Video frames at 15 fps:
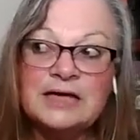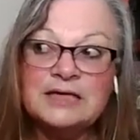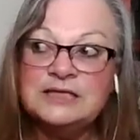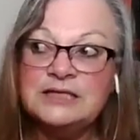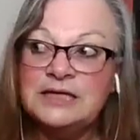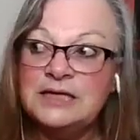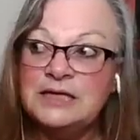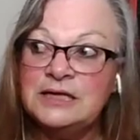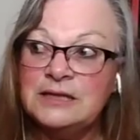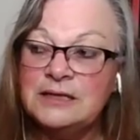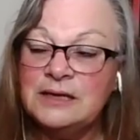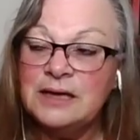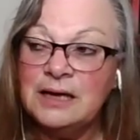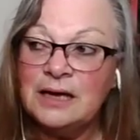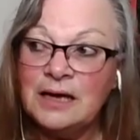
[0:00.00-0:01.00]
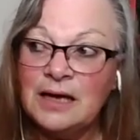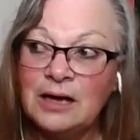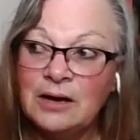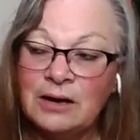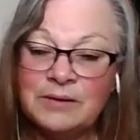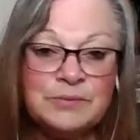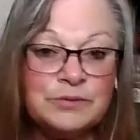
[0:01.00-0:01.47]
as
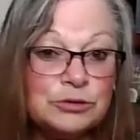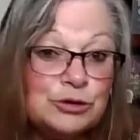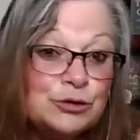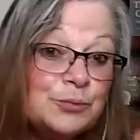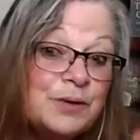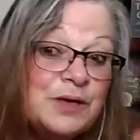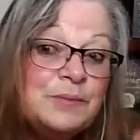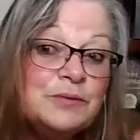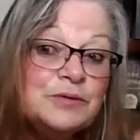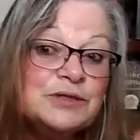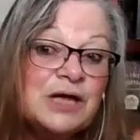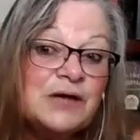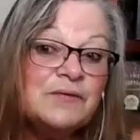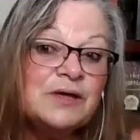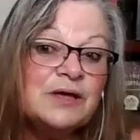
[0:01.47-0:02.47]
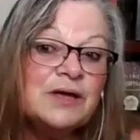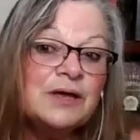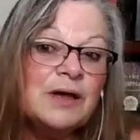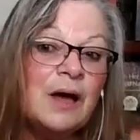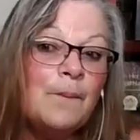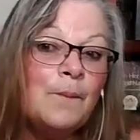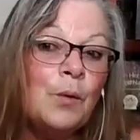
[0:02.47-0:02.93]
our Aboriginal peoples
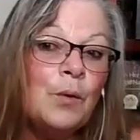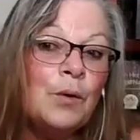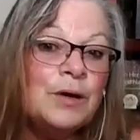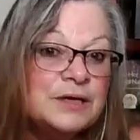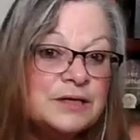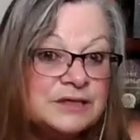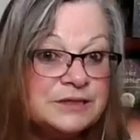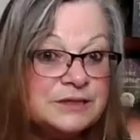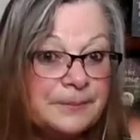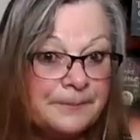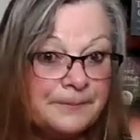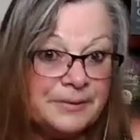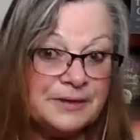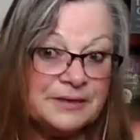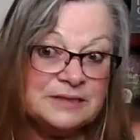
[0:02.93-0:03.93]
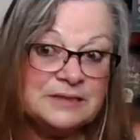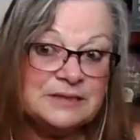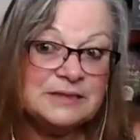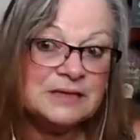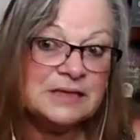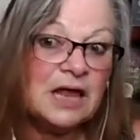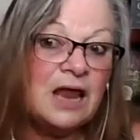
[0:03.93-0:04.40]
having a more
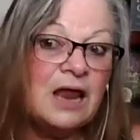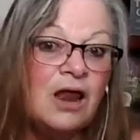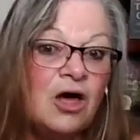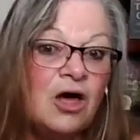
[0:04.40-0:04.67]
simplistic